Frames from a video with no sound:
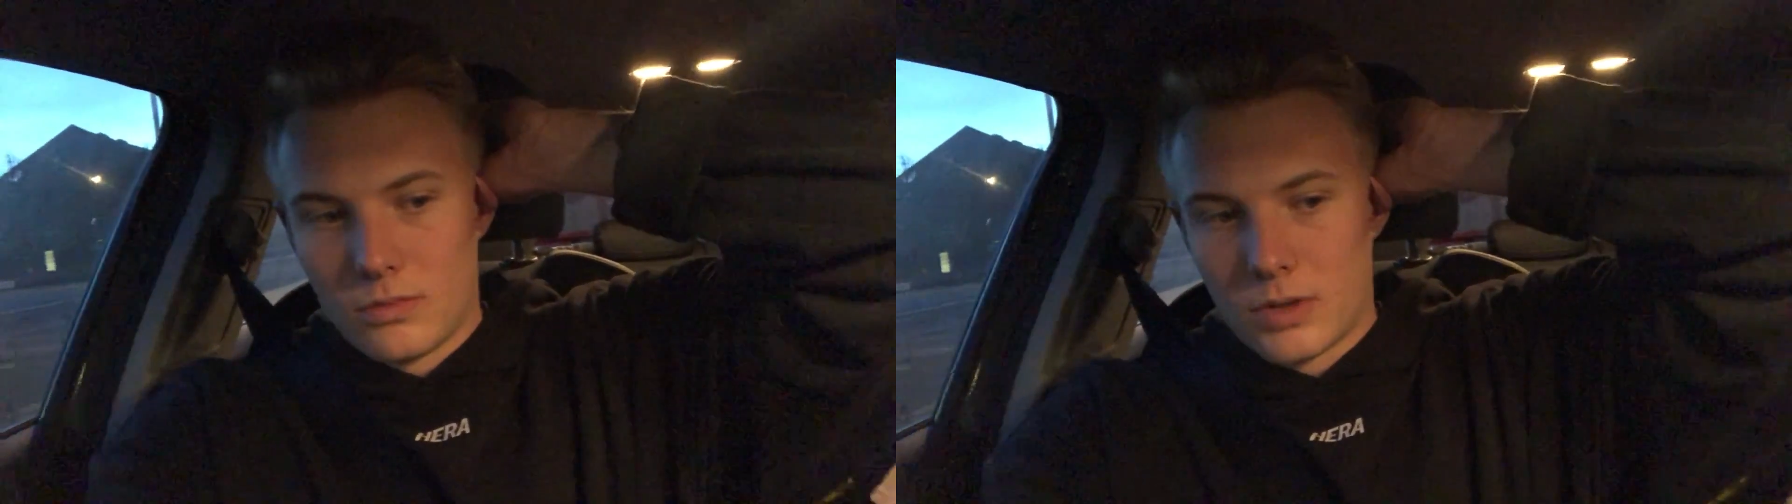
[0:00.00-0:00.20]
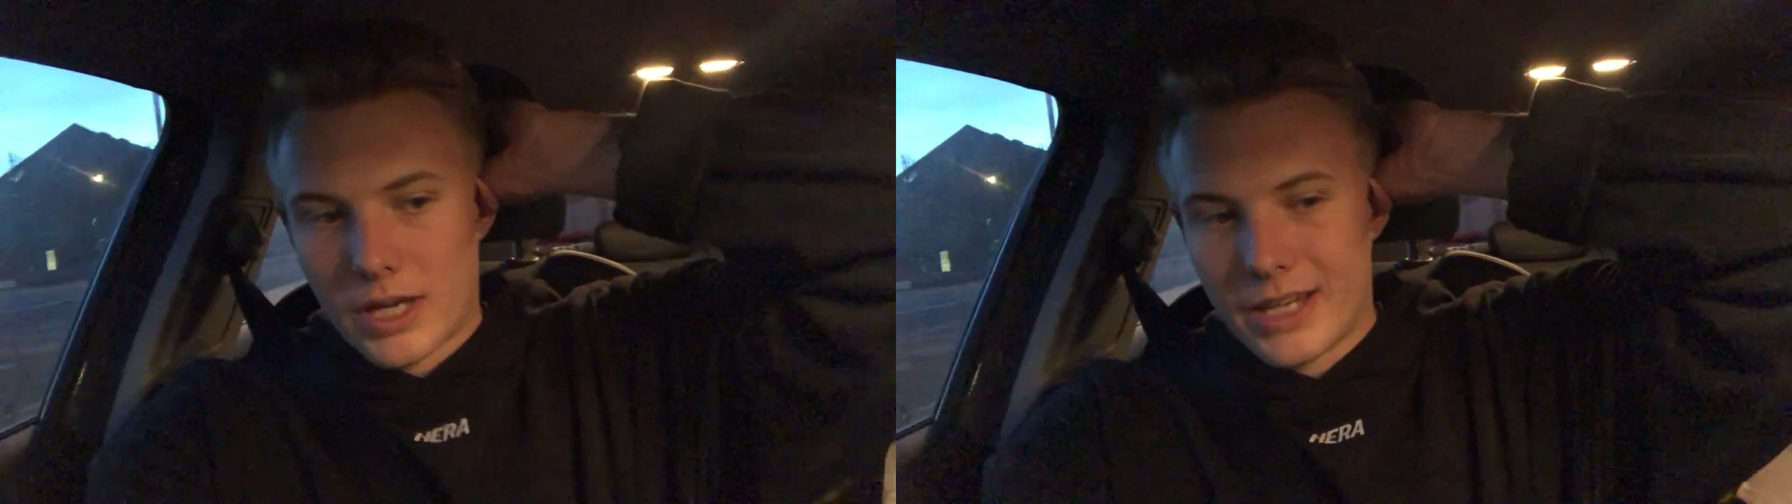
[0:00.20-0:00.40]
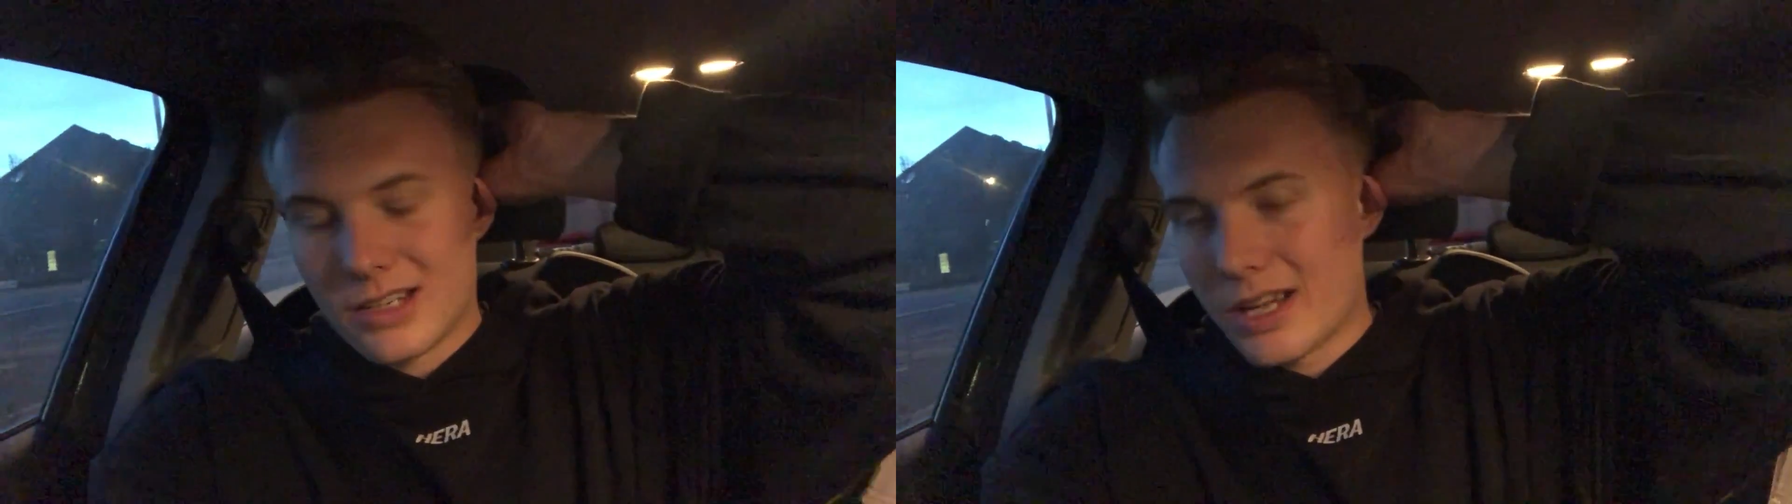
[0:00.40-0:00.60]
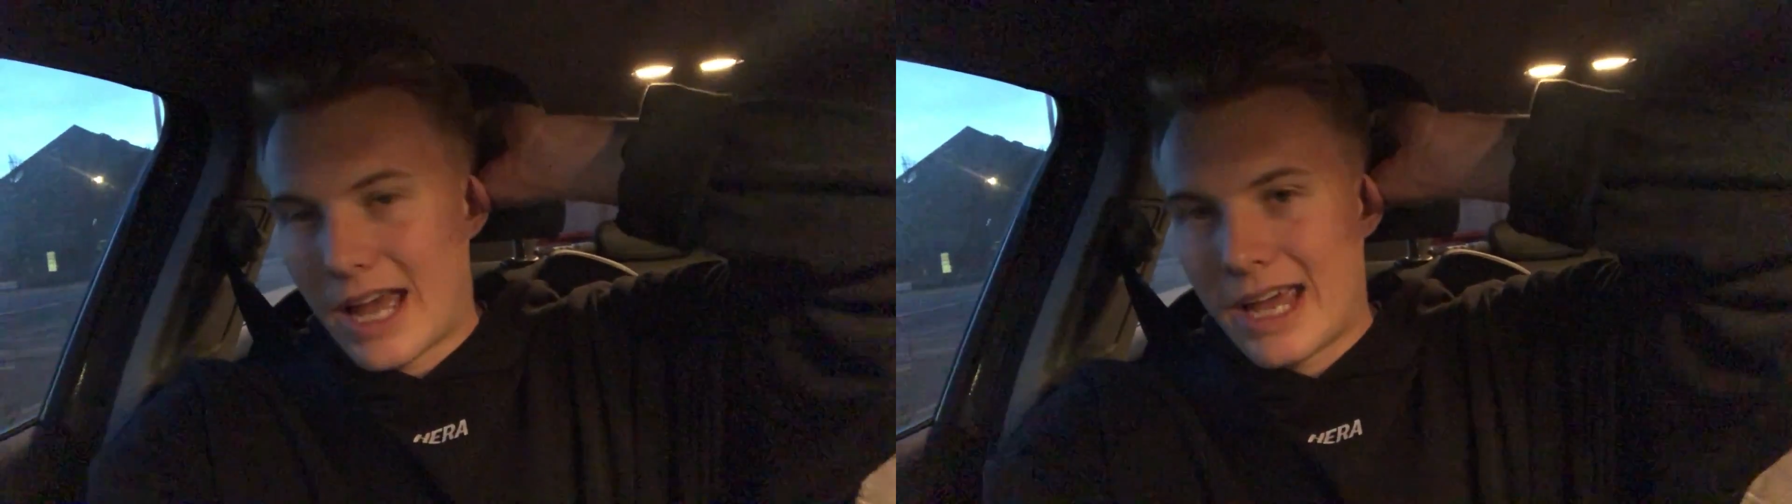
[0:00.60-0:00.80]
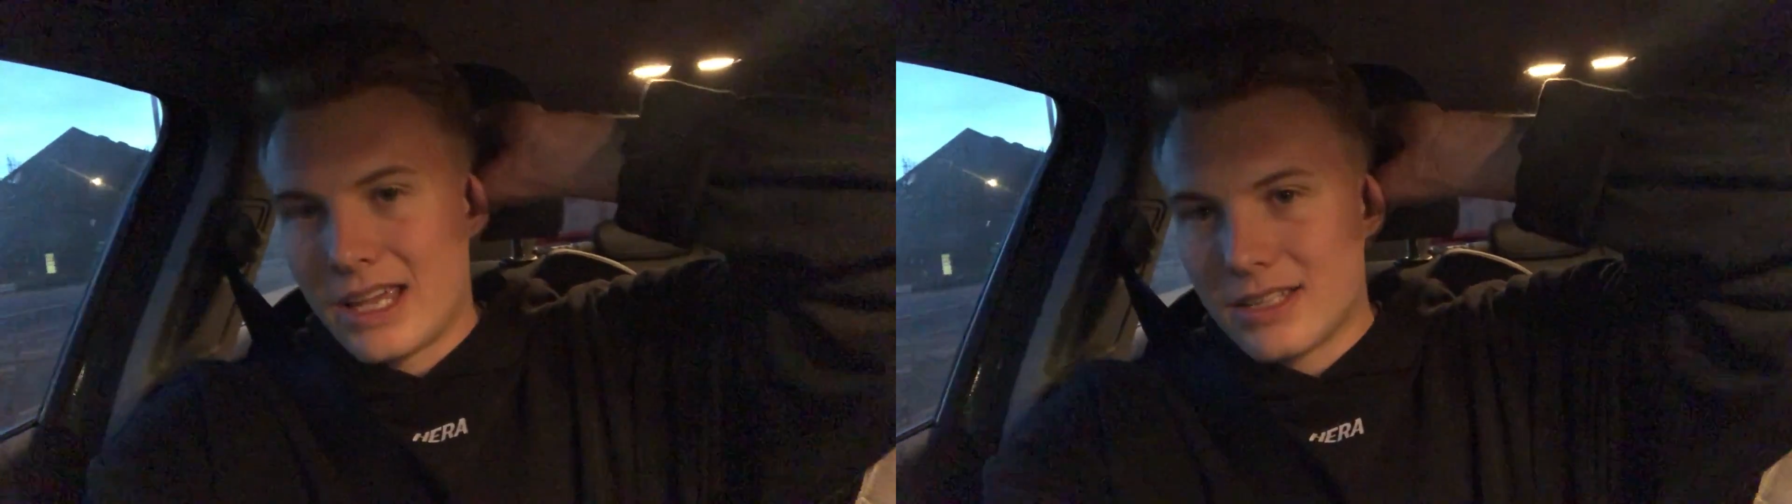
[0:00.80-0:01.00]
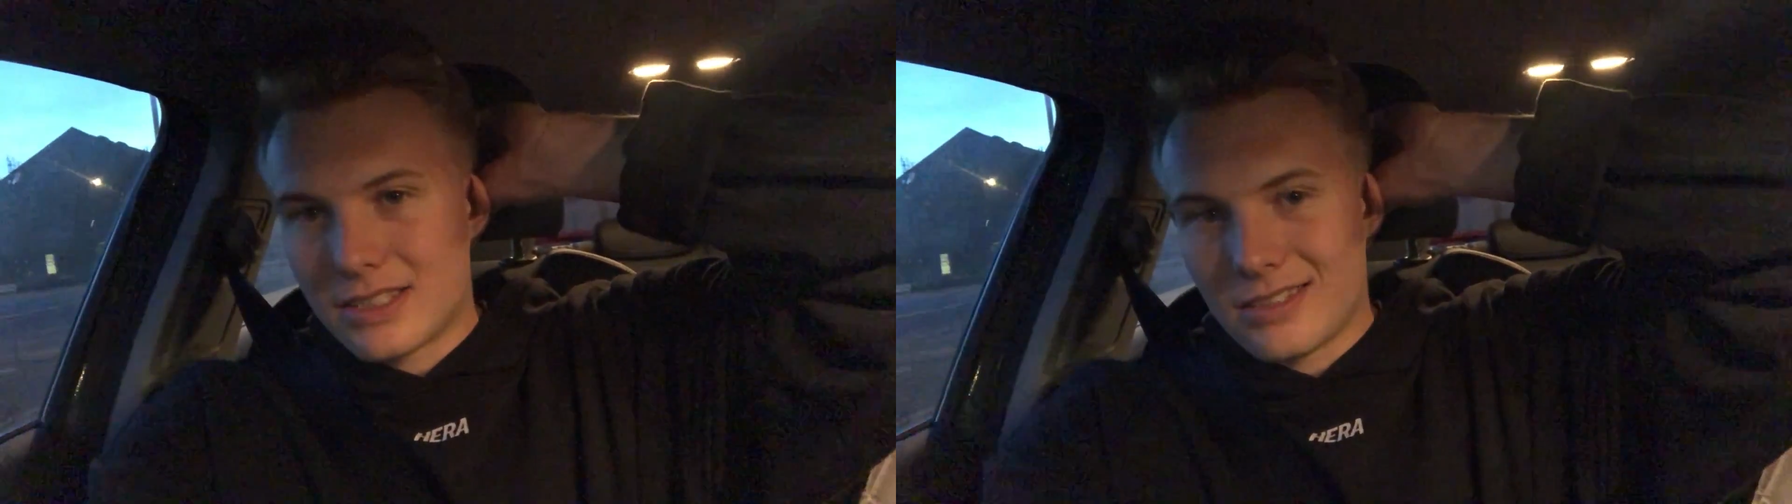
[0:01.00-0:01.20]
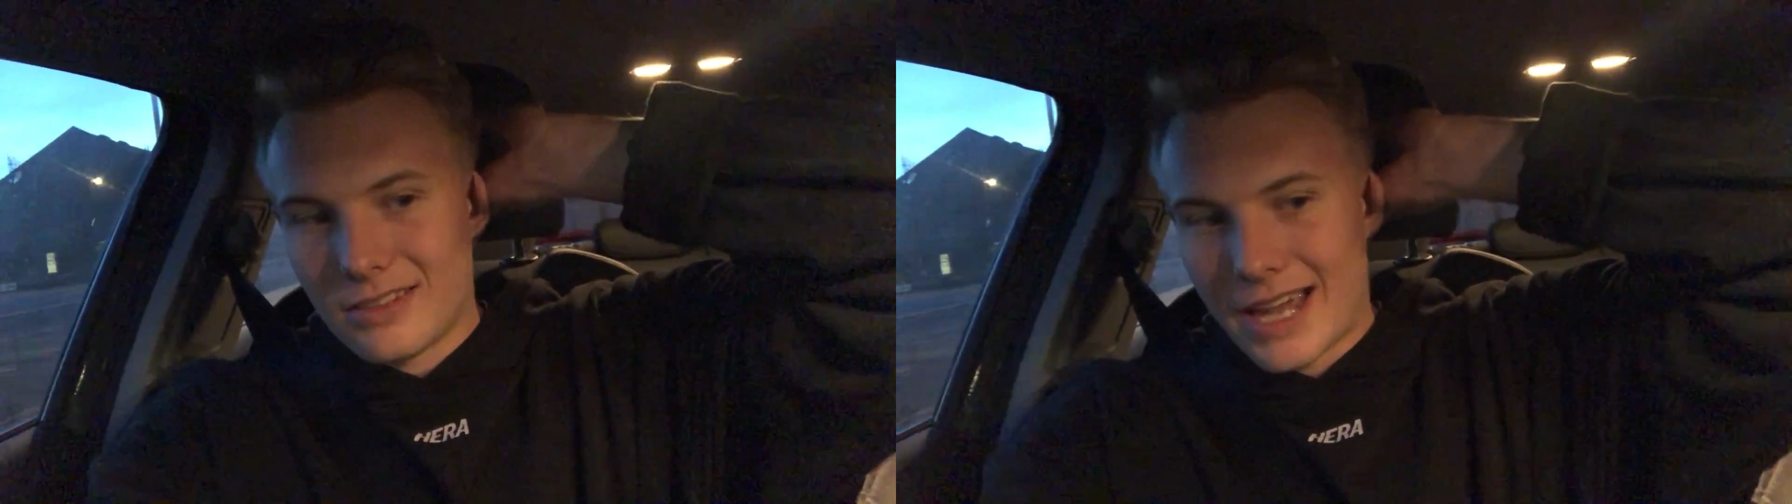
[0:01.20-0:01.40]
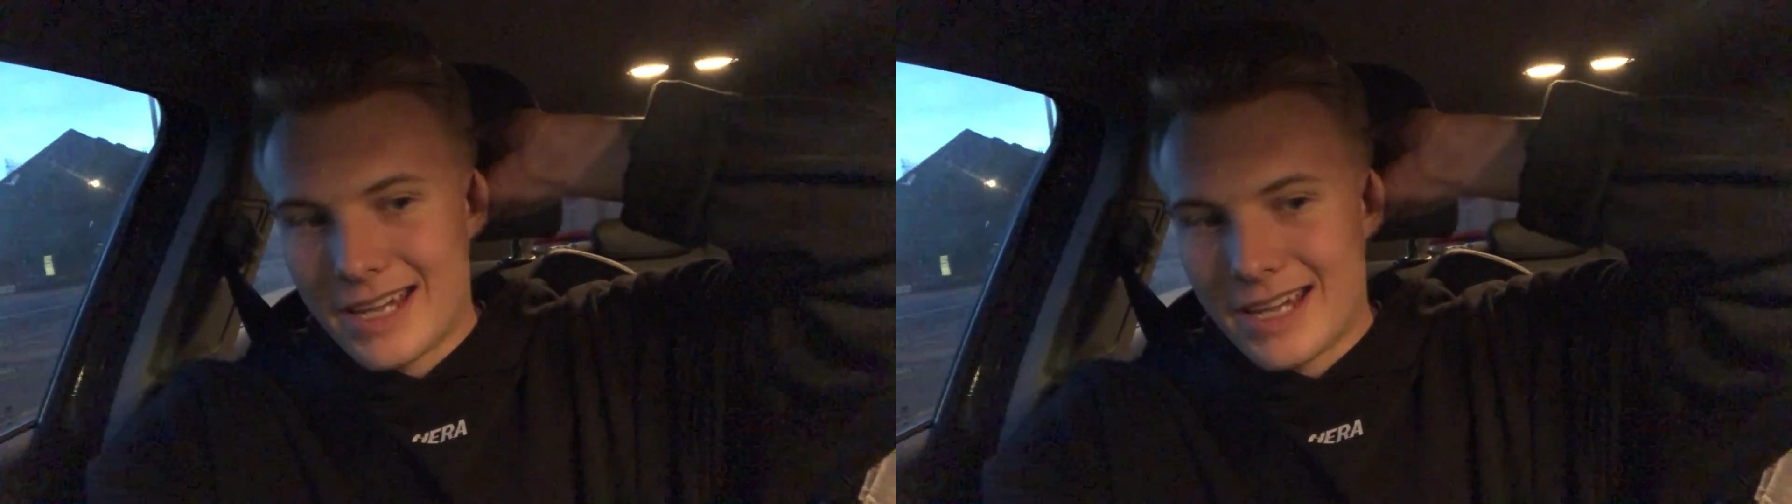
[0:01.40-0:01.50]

what, like 8